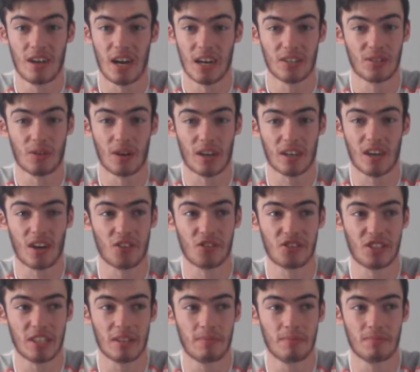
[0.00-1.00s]
I
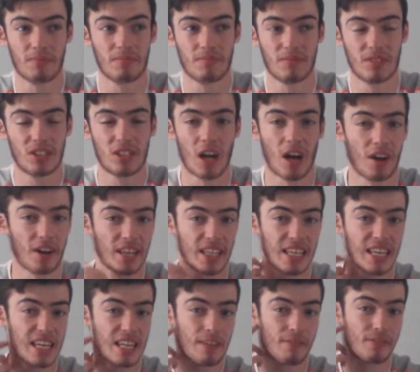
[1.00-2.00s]
can't see them starting
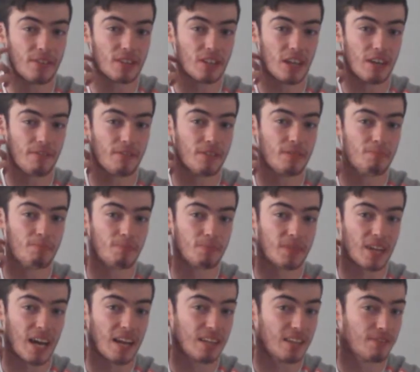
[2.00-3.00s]
again. If
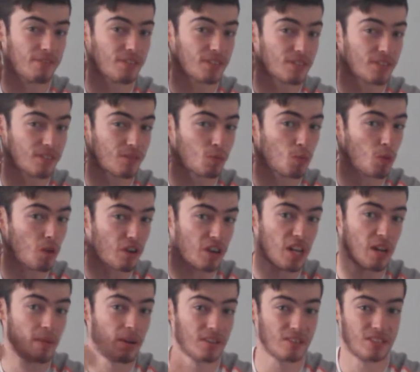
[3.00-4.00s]
they're
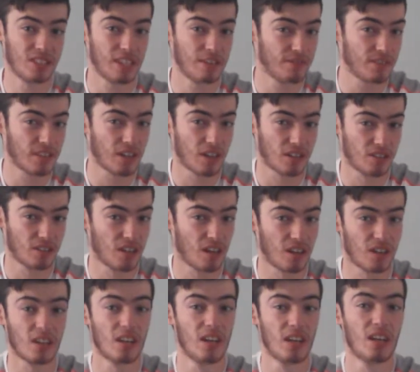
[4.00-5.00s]
worrying about a safety car
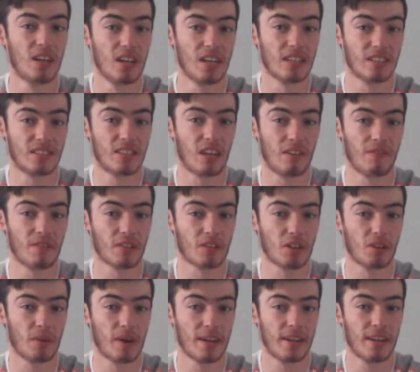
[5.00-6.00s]
start, it's definitely
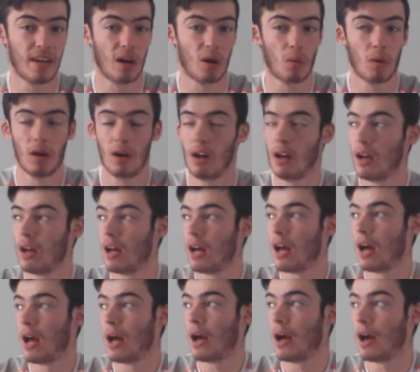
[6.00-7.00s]
going to end now.
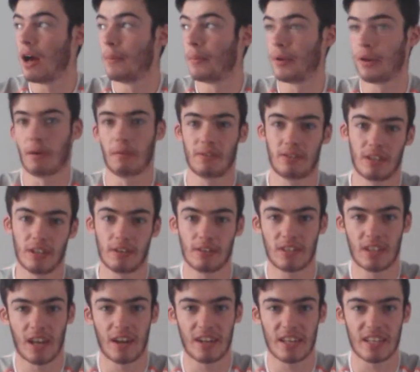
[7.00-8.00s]
And obviously,
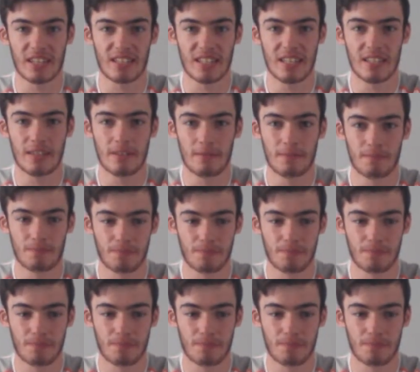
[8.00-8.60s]
sadly, it did.